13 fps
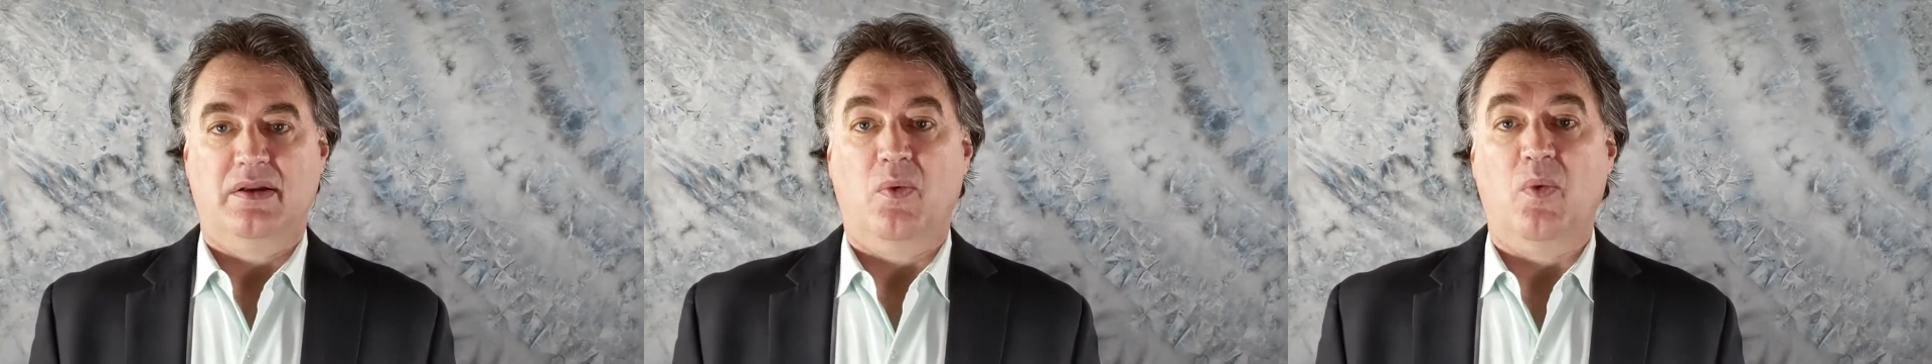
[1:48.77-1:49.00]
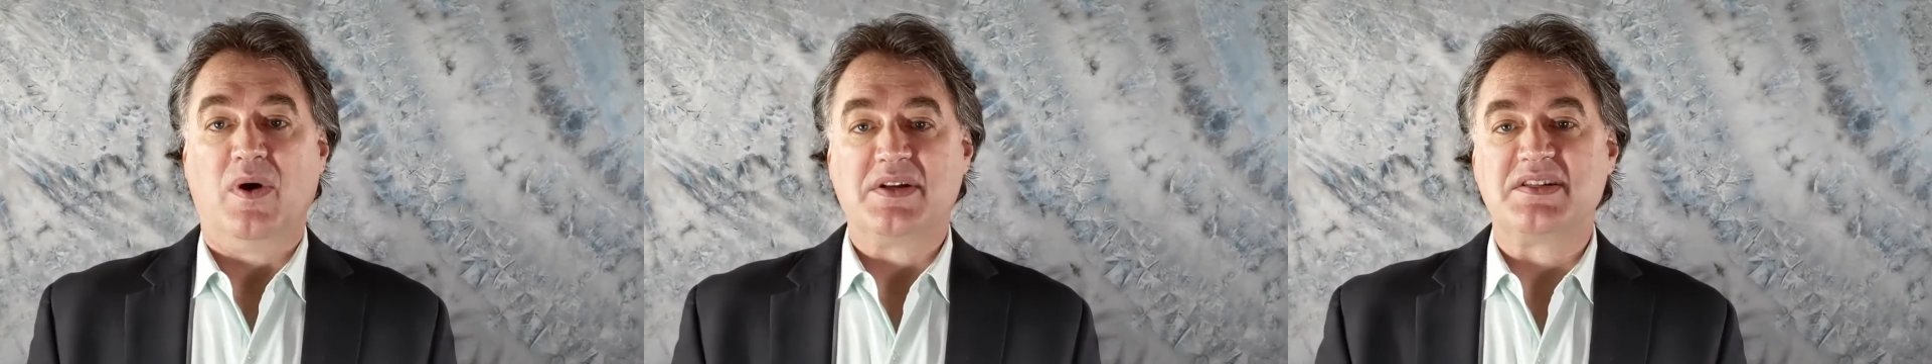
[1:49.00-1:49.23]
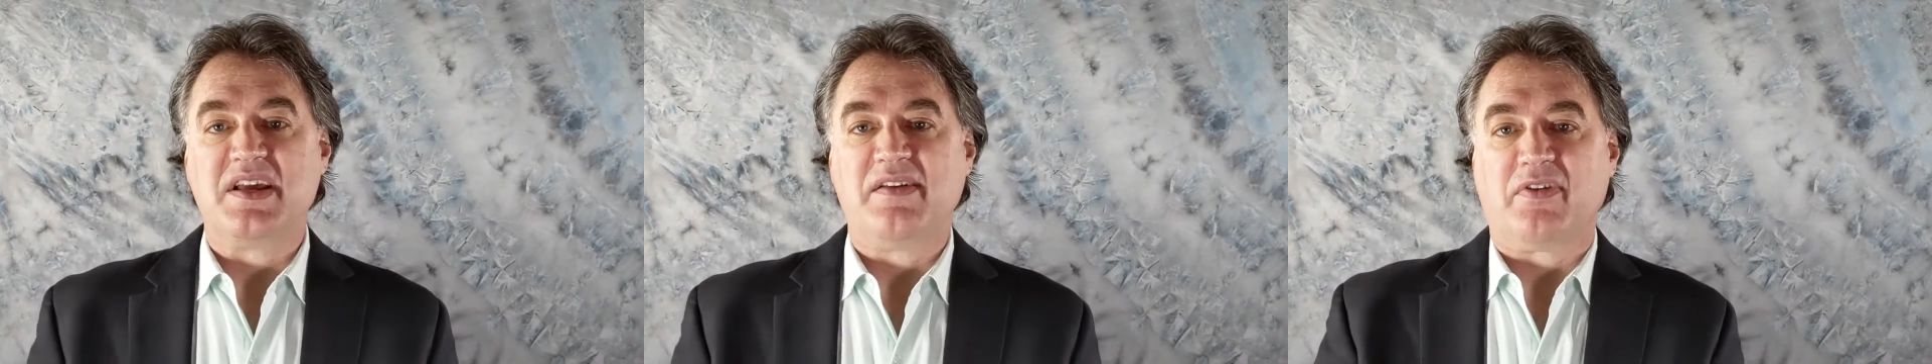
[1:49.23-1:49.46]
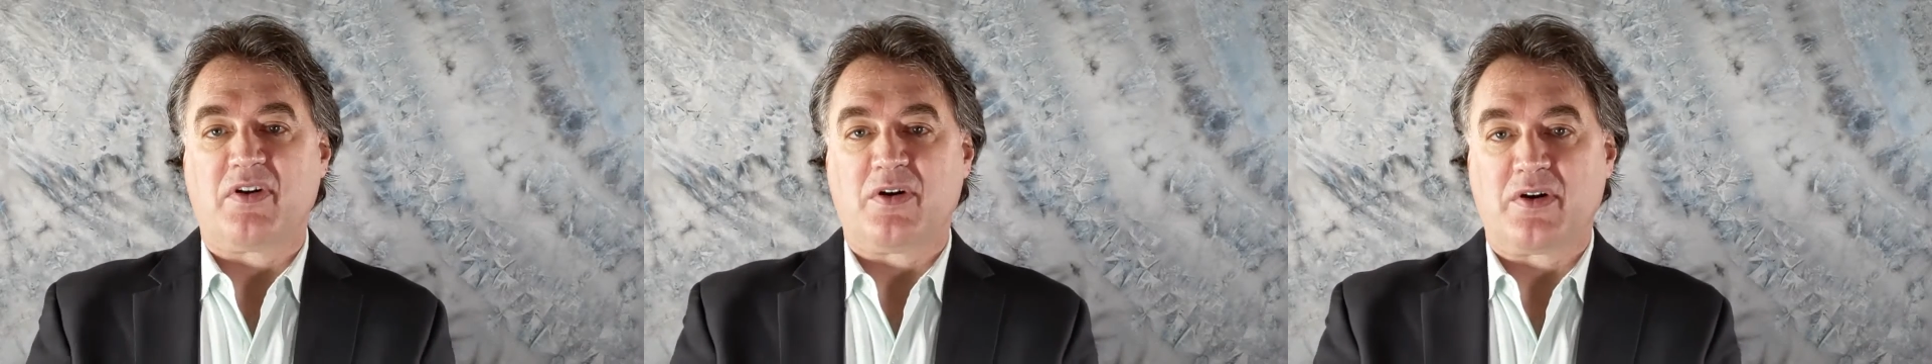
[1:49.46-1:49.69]
And once
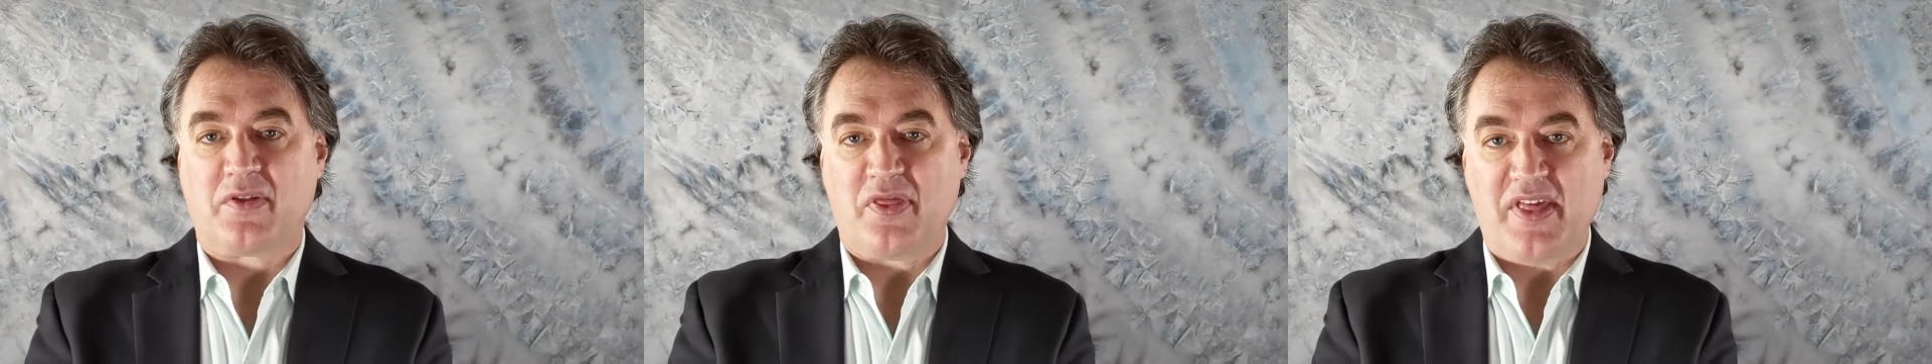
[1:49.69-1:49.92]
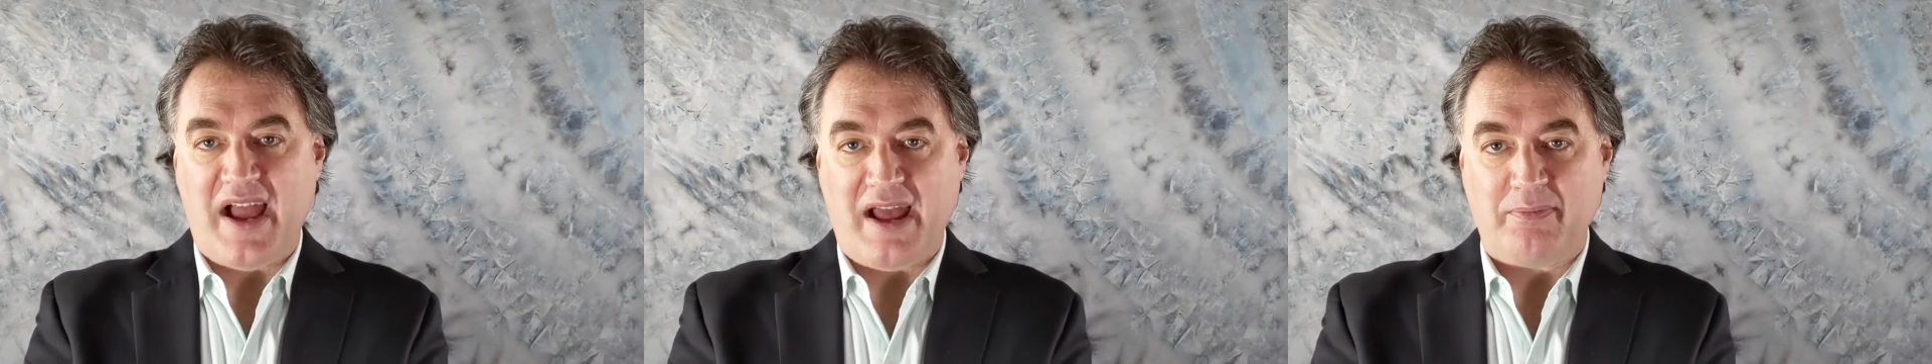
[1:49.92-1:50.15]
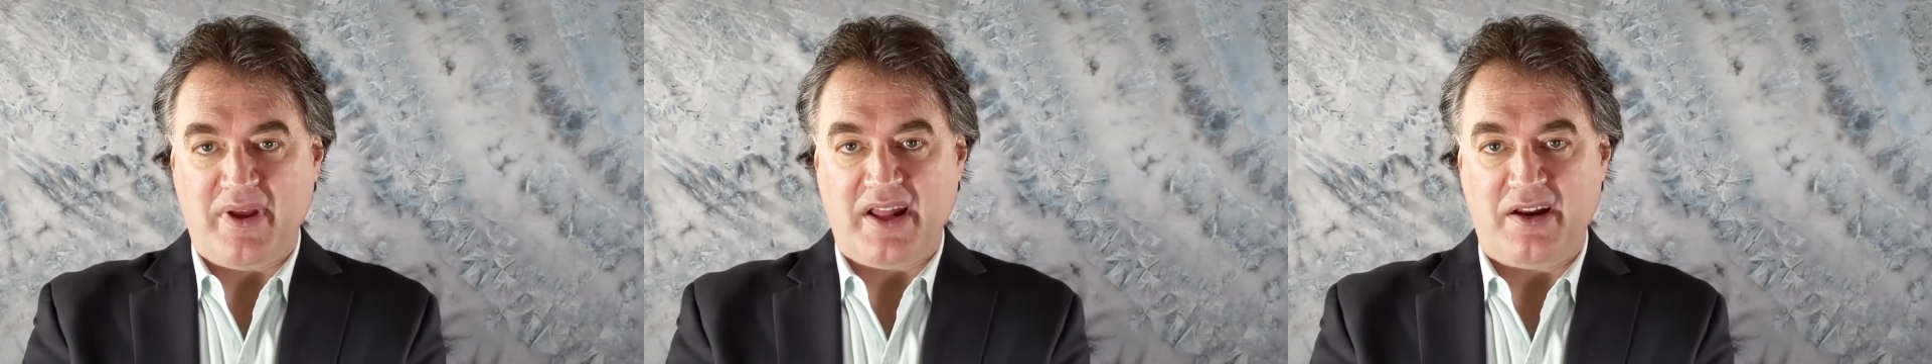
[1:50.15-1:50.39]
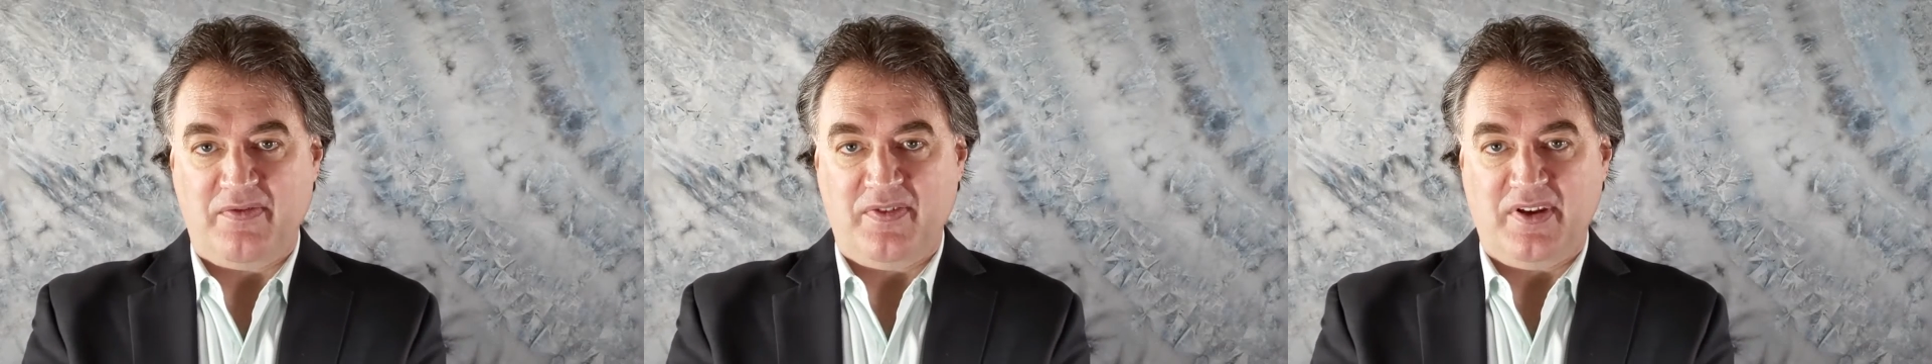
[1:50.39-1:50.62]
they've heard that
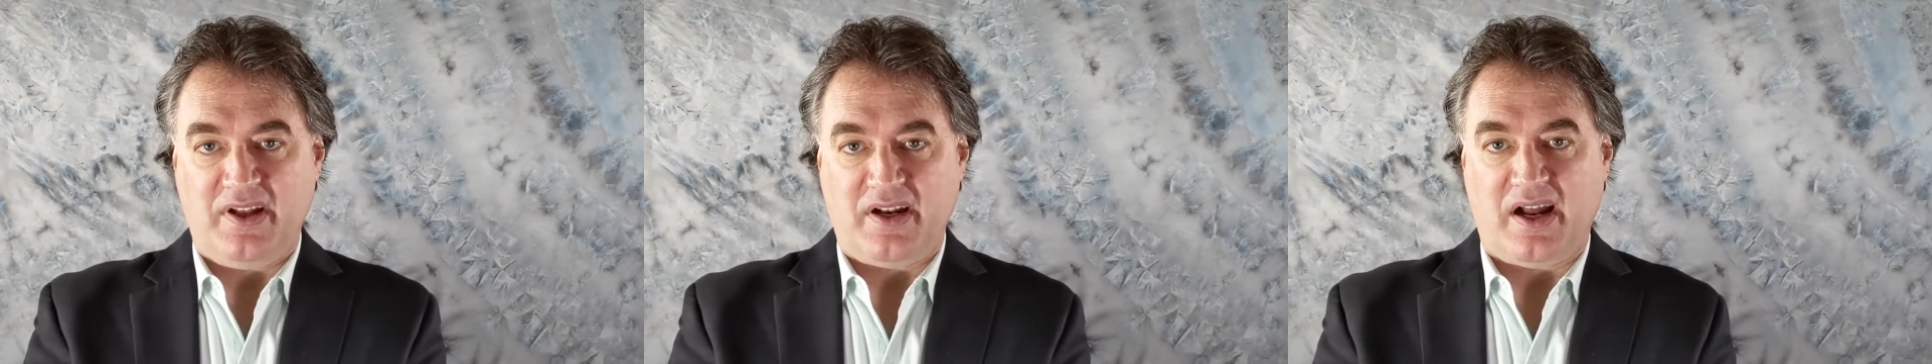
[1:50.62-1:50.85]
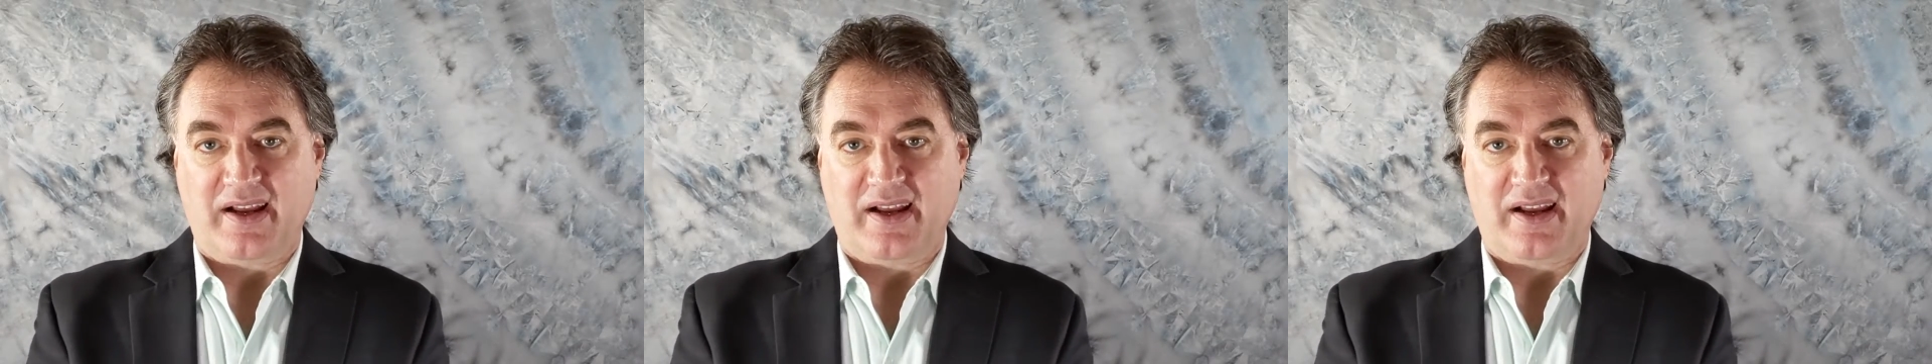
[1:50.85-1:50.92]
benefit,